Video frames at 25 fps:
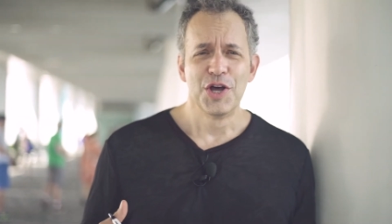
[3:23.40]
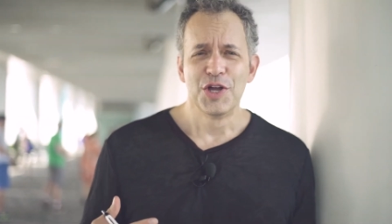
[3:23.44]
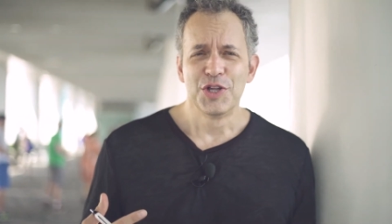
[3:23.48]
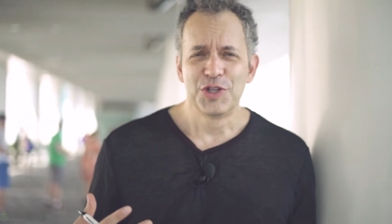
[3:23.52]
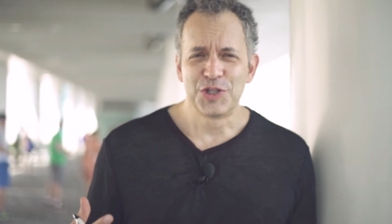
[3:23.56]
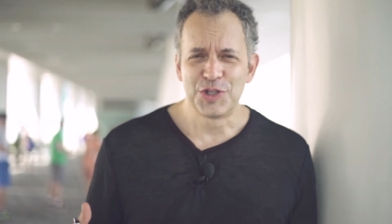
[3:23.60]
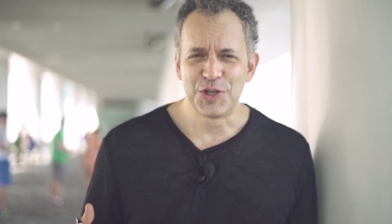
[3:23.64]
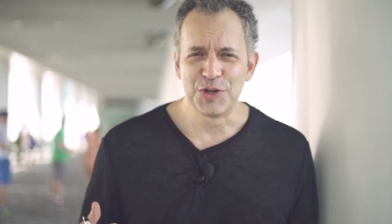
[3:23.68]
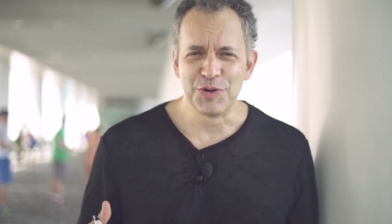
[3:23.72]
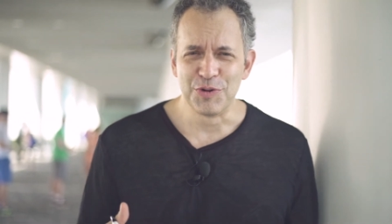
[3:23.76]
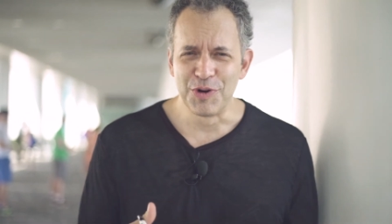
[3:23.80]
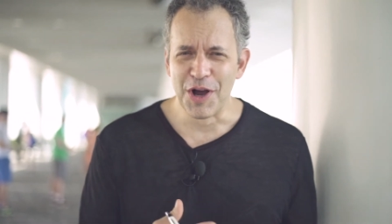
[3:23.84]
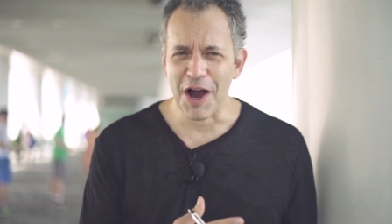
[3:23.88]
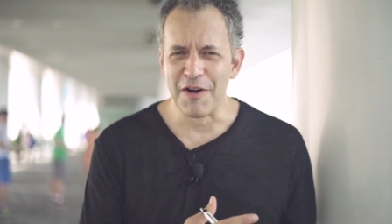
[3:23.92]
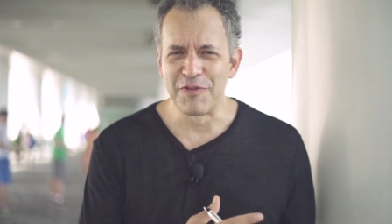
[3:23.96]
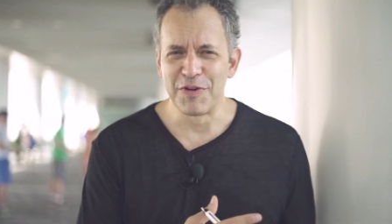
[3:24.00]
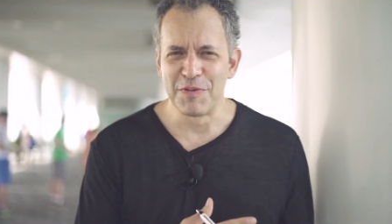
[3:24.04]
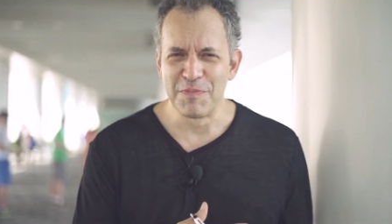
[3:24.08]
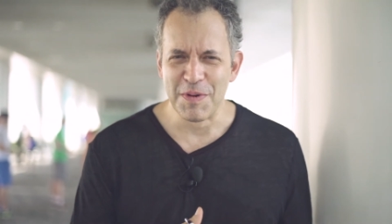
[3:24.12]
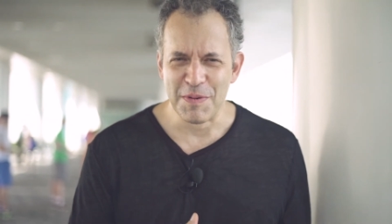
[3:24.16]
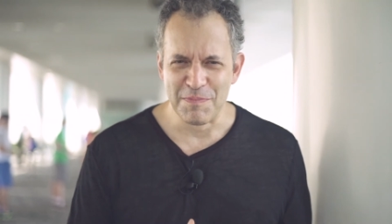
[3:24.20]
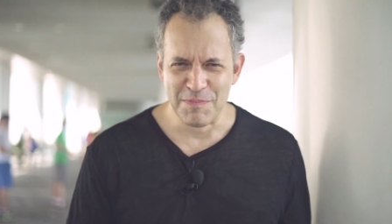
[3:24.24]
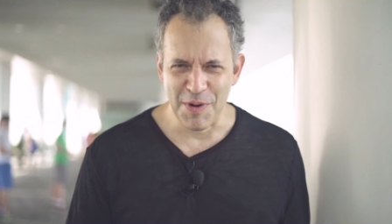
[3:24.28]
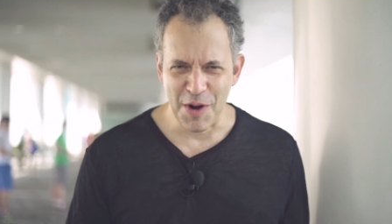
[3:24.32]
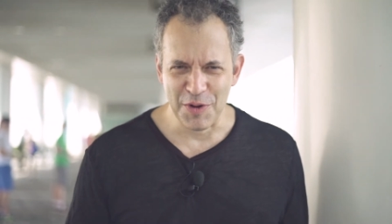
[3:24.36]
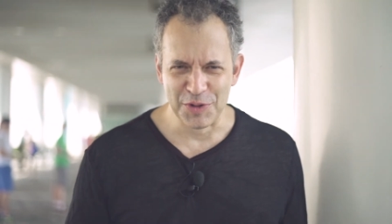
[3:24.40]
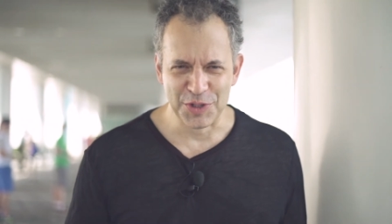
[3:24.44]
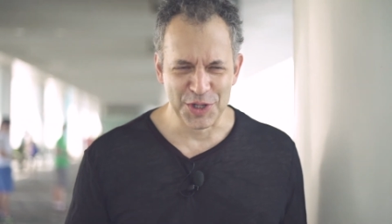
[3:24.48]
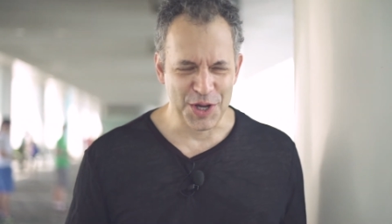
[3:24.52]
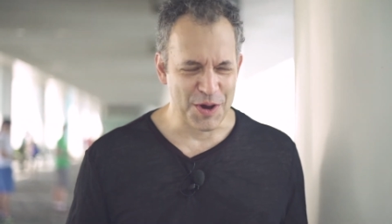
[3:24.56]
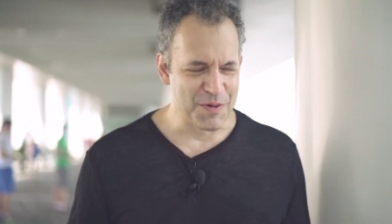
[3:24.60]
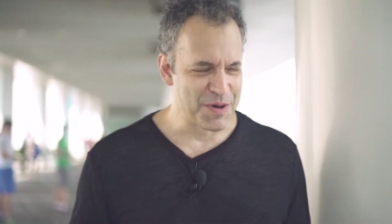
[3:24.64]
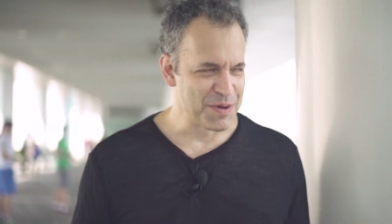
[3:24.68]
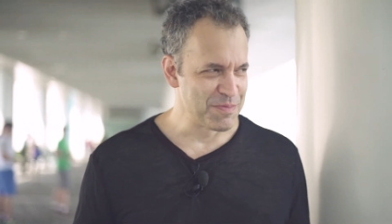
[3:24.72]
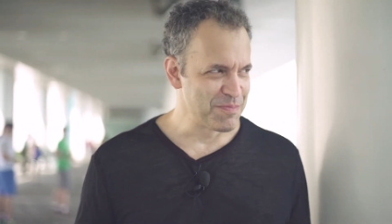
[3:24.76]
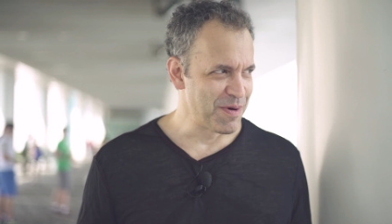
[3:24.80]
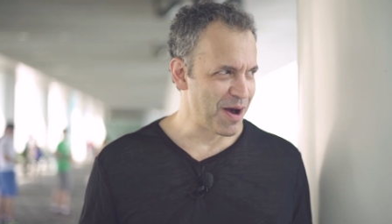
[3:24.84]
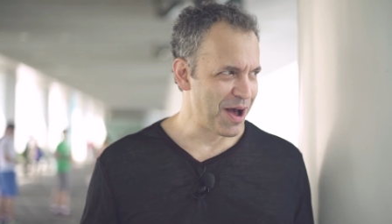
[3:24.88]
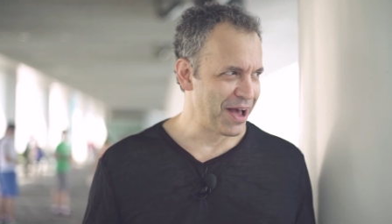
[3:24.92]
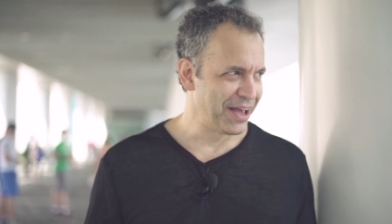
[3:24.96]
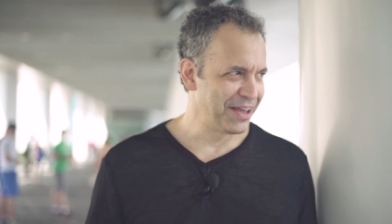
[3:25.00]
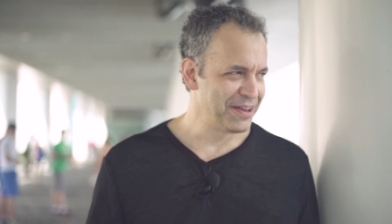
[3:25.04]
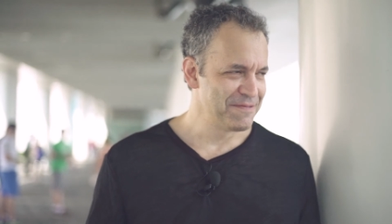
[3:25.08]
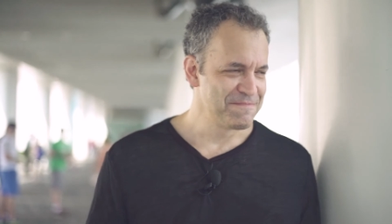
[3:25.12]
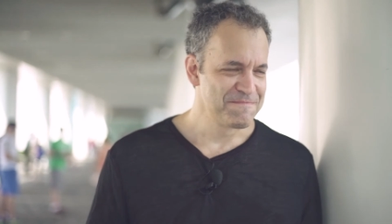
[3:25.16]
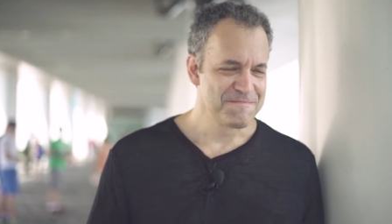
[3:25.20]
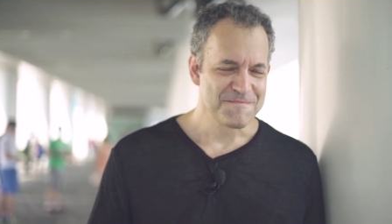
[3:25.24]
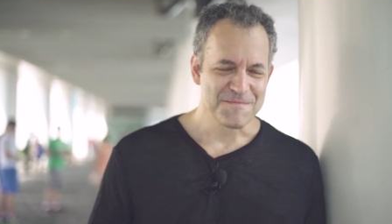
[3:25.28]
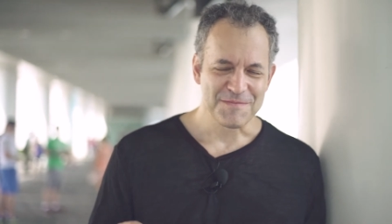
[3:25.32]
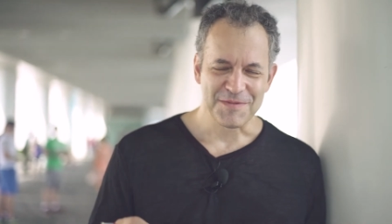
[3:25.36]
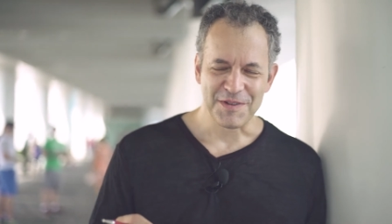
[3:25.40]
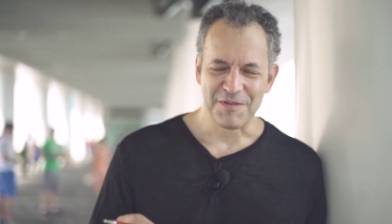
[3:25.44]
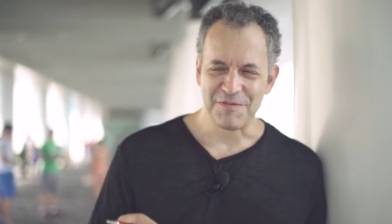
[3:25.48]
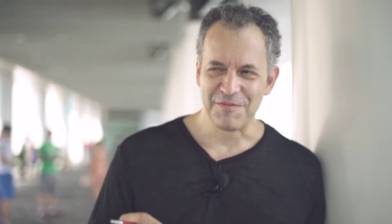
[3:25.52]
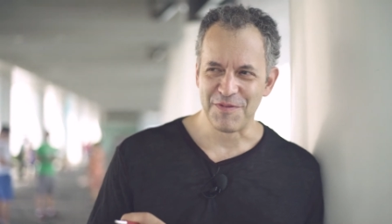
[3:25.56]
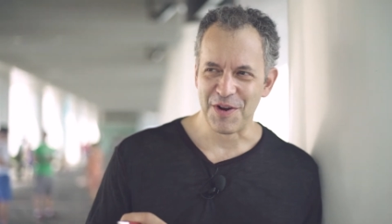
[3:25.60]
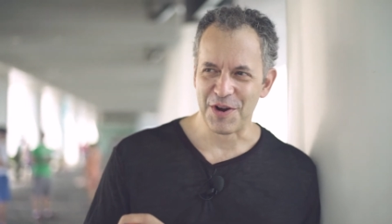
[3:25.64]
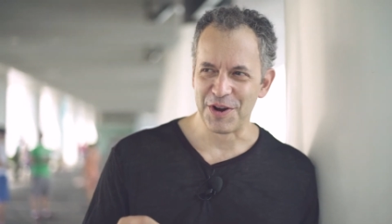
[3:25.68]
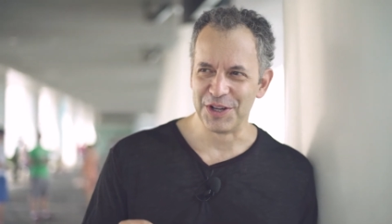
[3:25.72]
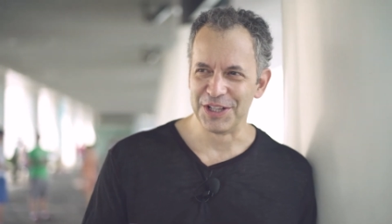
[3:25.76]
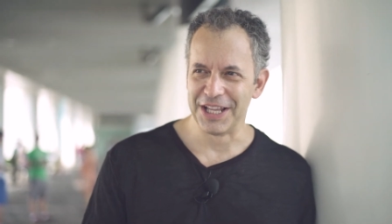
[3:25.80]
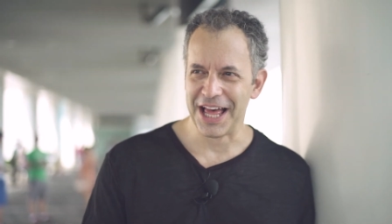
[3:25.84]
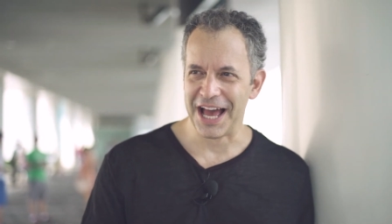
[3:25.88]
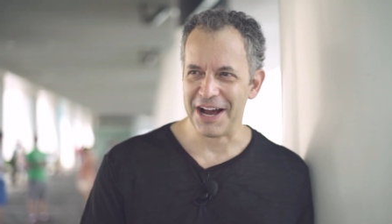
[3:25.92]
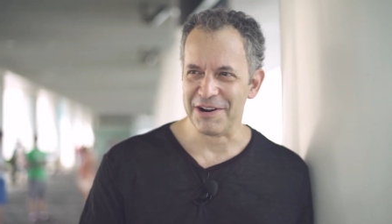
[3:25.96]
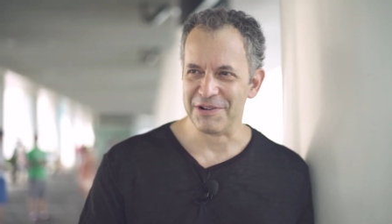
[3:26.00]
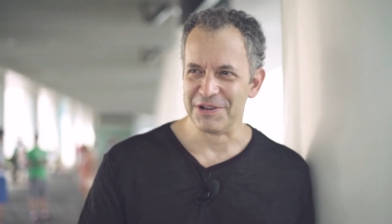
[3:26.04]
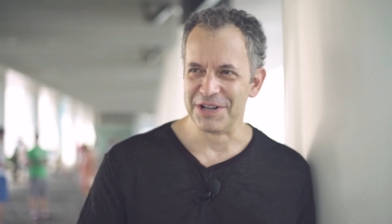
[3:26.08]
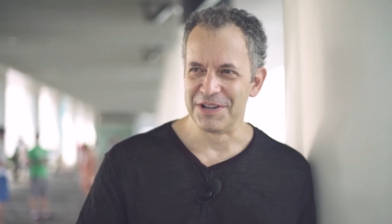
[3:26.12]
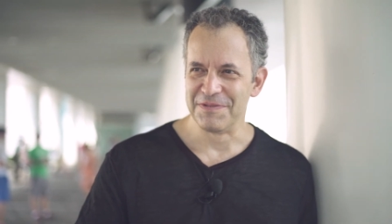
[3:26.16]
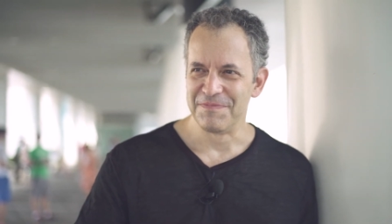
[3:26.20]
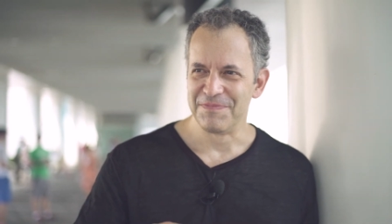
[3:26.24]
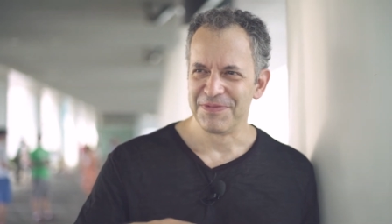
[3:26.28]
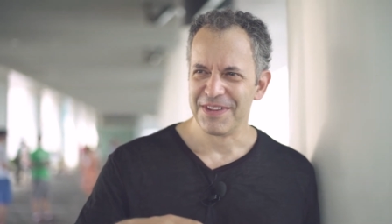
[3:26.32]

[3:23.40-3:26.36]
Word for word: Two government boats going by. Very loud.